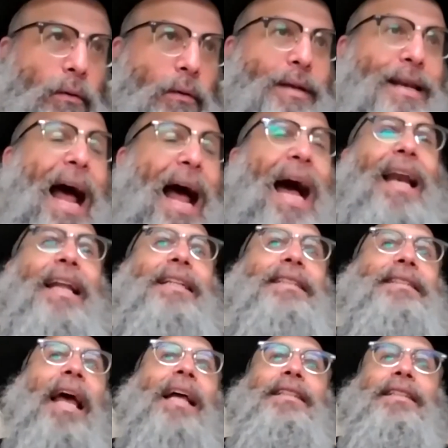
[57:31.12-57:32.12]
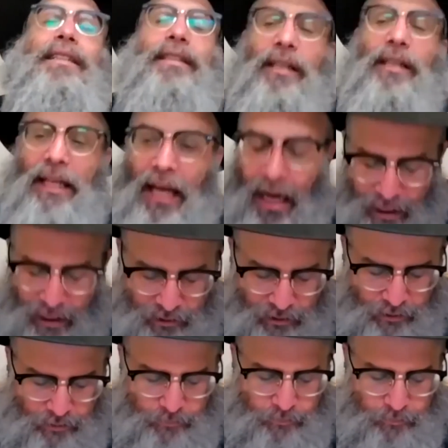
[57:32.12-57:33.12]
non intensely
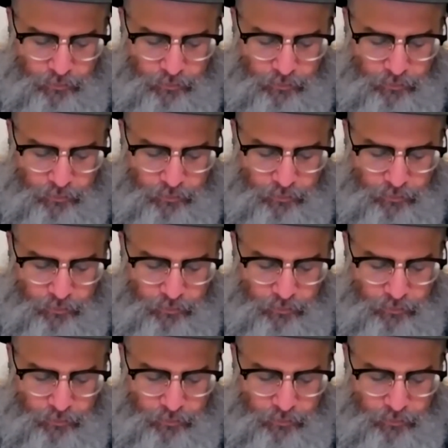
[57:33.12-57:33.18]
godly.